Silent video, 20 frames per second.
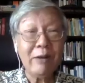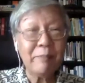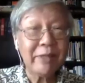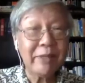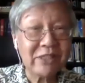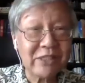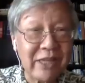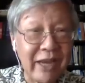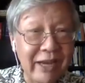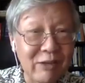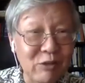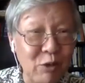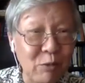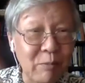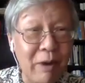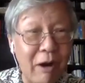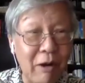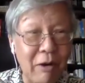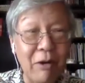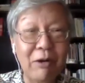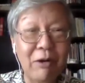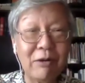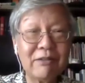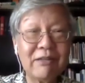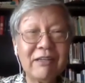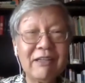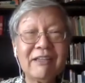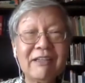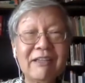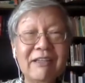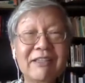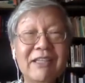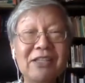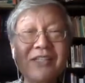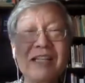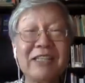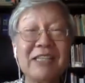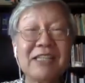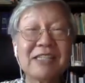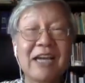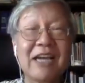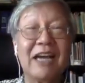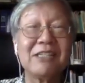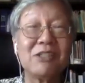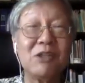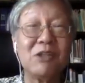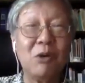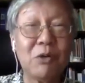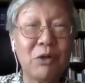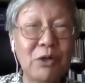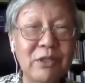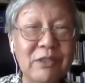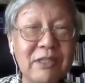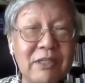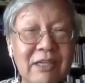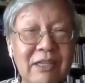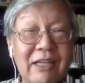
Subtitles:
mistake tomorrow, they said this guy's no good,